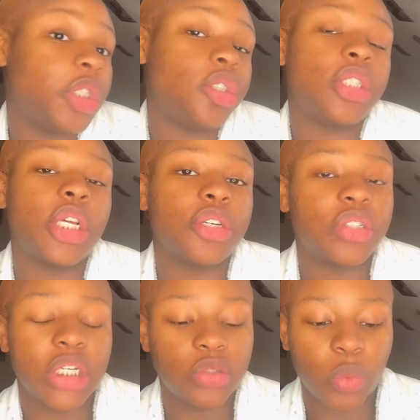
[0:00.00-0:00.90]
This hair
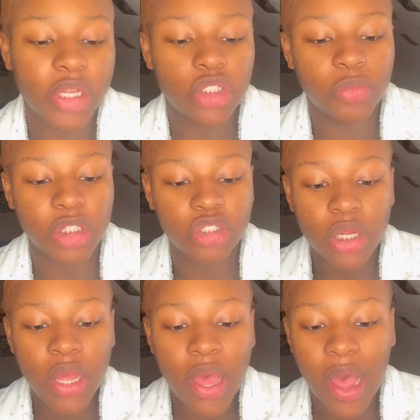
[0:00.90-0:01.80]
sheds way too much.
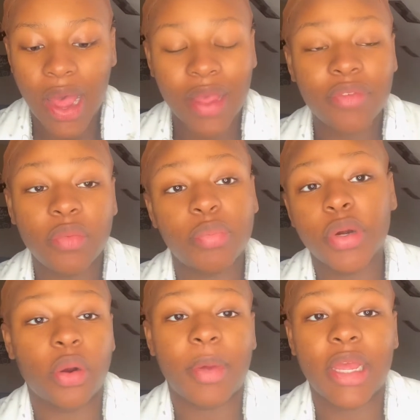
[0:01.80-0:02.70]
I haven't even
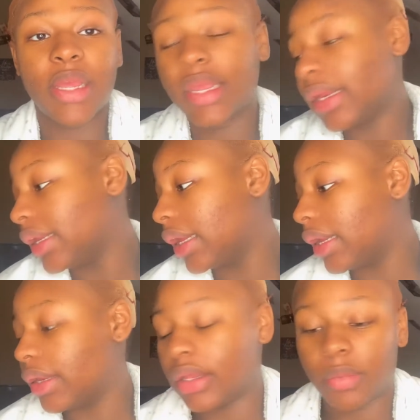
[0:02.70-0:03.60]
put it on my head yet,
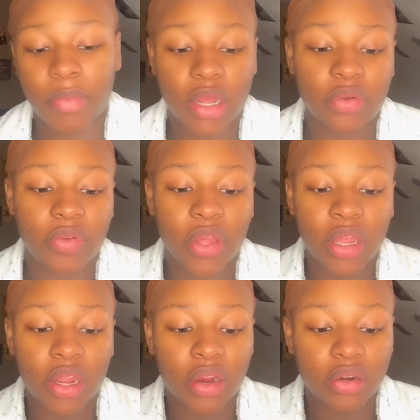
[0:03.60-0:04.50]
and the amount of
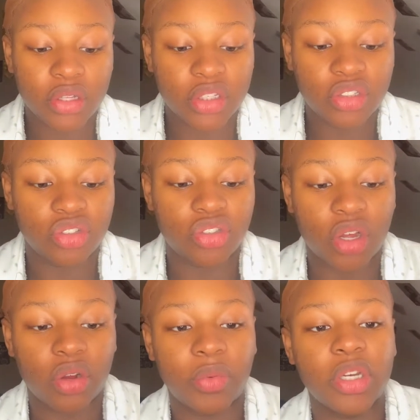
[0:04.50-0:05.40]
hair that this is
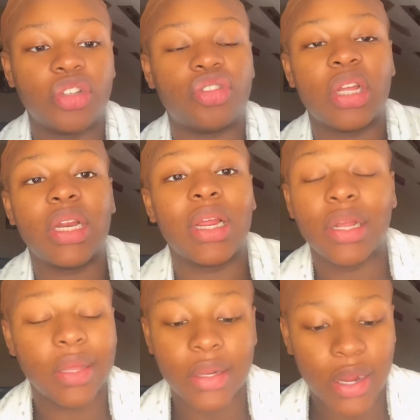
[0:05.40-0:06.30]
already shedded. And
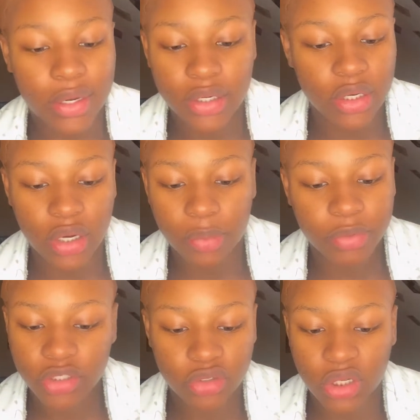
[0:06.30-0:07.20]
again, I did not
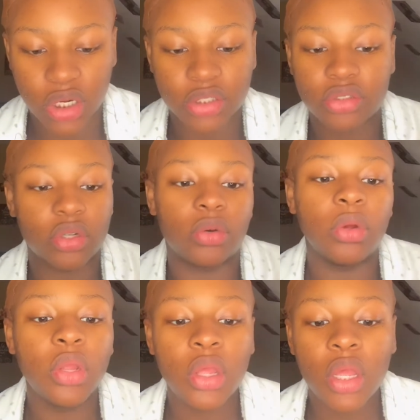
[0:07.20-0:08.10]
bleach the knots, so
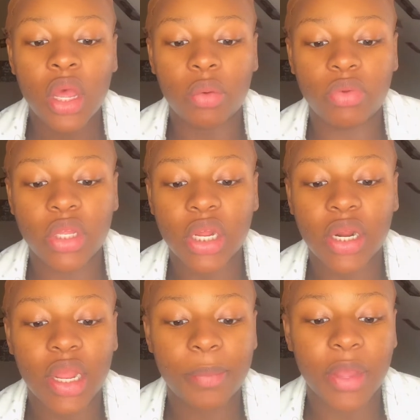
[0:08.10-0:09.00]
I'm really kind
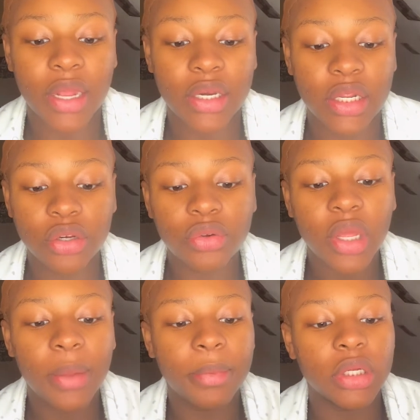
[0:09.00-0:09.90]
of happy I didn't do
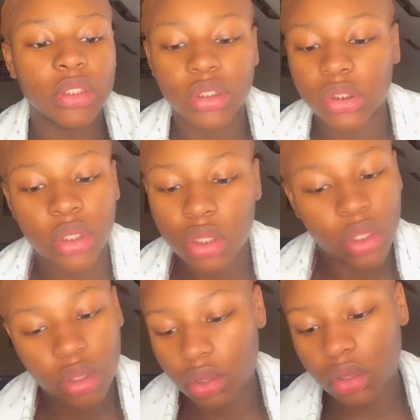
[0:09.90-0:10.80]
that, because
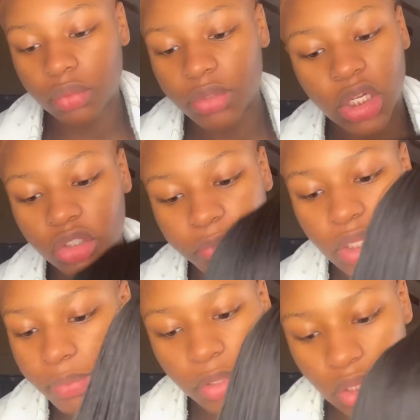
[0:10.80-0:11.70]
some tells me
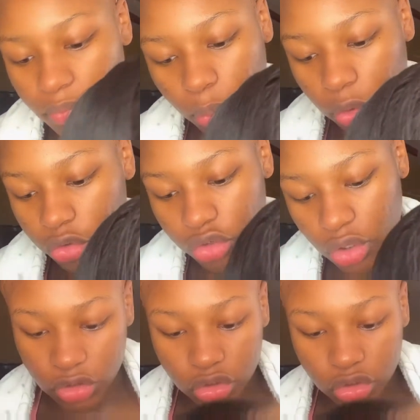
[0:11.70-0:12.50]
it'd be even worse. This